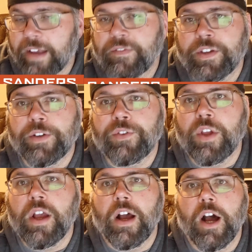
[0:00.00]
backfield.
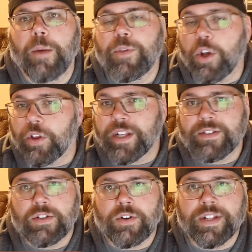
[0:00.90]
Um, the only
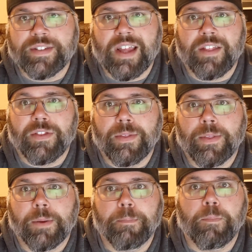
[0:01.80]
concern is that
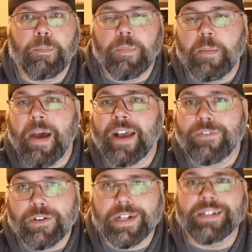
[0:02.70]
the, the
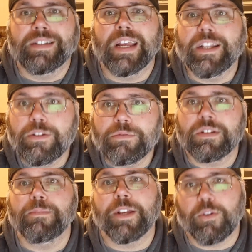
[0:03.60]
backfield
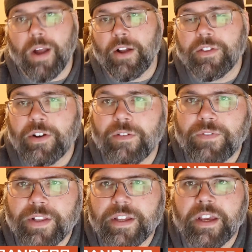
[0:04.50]
continues to be crowded there in
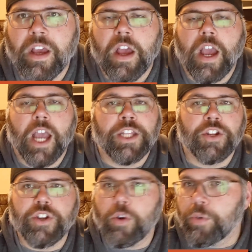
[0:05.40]
Philly, and
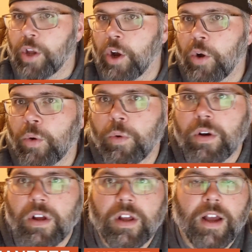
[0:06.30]
you don't
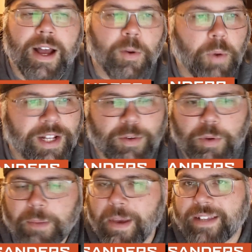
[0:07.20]
know on a
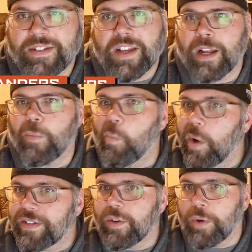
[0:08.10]
week-to-week basis kind of
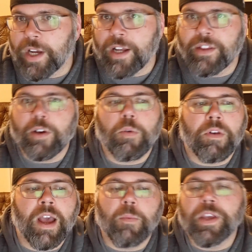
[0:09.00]
what's going on there.
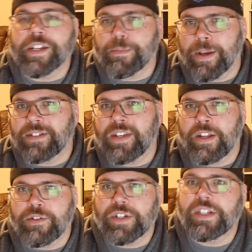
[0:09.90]
Now, we expect
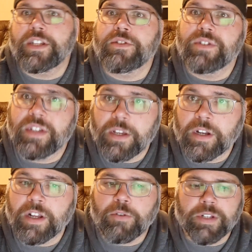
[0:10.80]
Sanders to continue to see
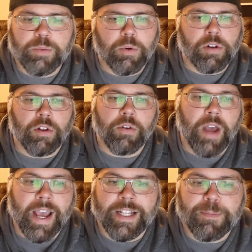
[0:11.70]
an increased
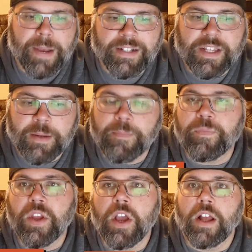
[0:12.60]
workload. I expect
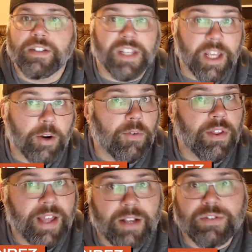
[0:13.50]
him to get over
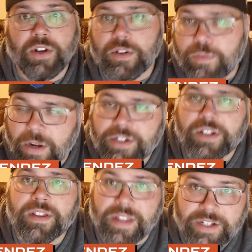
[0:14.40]
one thousand yards
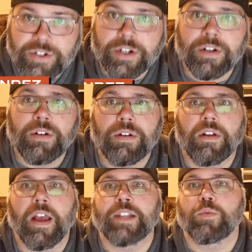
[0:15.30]
rushing this year,
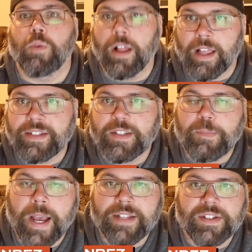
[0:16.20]
as well as his
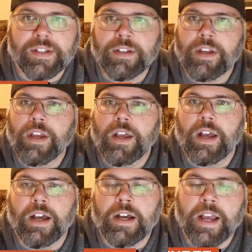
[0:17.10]
passing.
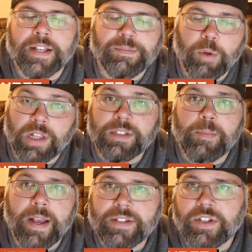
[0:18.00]
Uh, as well as
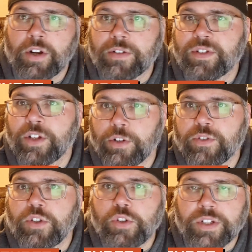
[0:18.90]
the passing yards, you know,
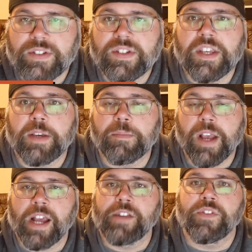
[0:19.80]
so you could see him
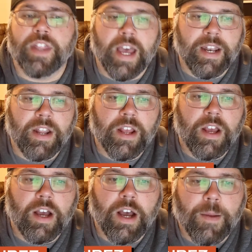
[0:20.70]
kind of in that
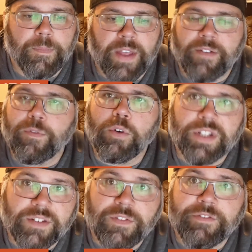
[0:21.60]
um, that
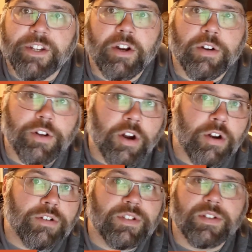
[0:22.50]
fourteen, fifteen hundred
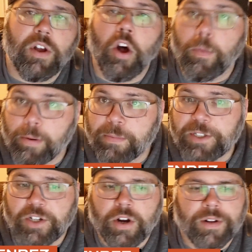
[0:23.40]
yards,
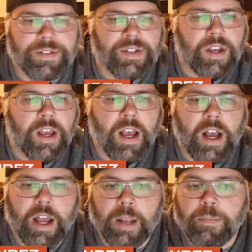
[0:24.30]
all-purpose yards,
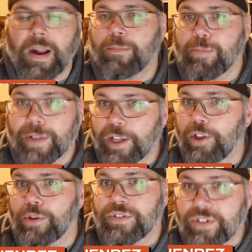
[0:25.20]
uh, and probably
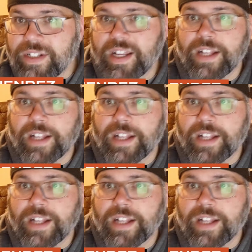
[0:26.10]
closer to